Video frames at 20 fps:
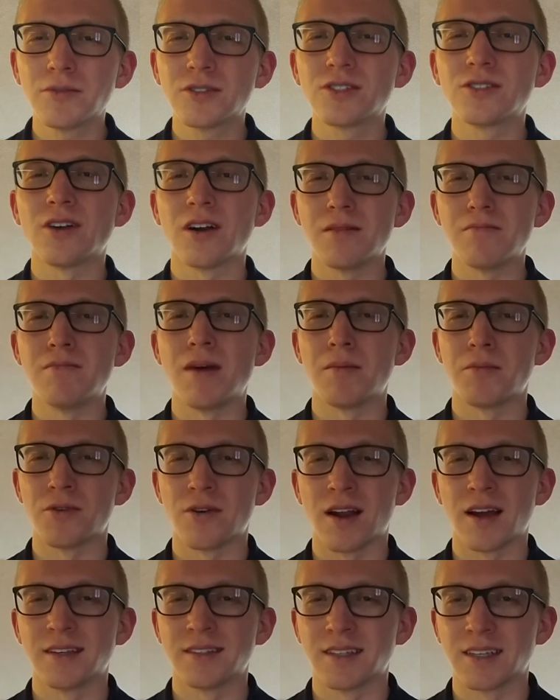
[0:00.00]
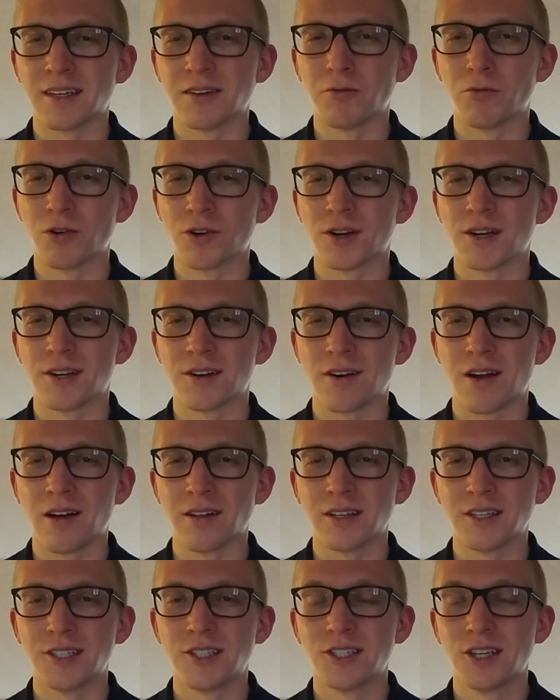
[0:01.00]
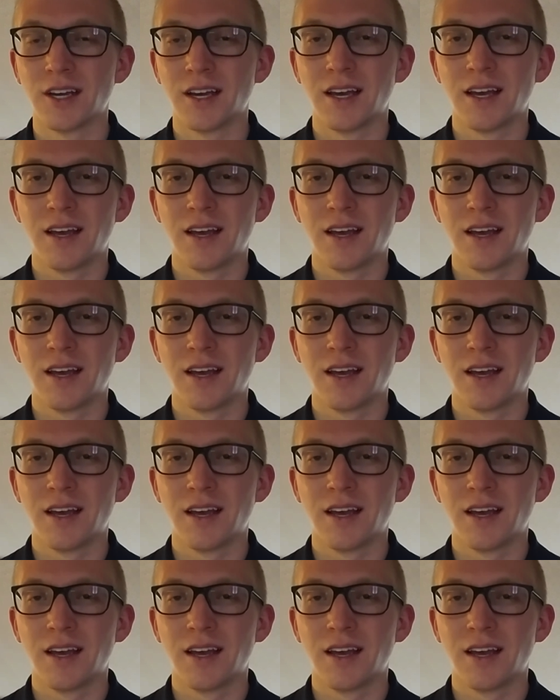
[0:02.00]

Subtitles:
start memorizing warrior knowledge.